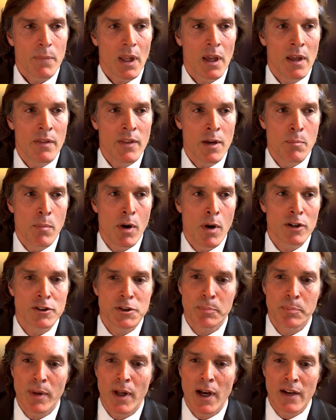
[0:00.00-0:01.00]
and then
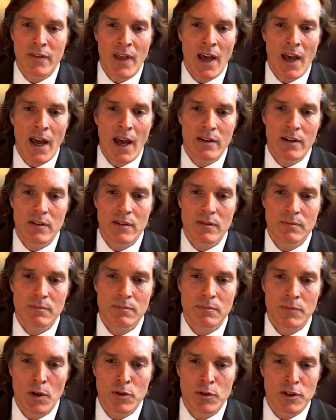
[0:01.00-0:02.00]
multiplying
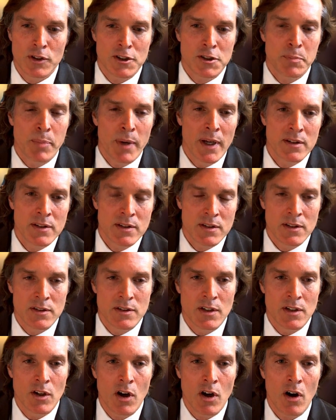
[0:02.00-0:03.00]
those
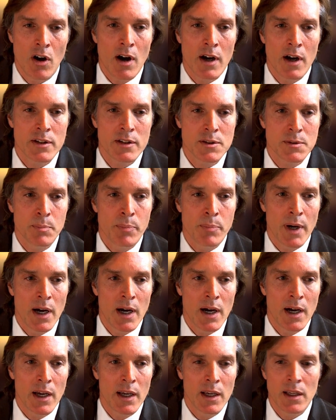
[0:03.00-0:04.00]
expenses and costs
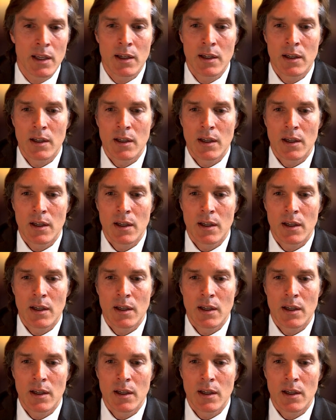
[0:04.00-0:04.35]
by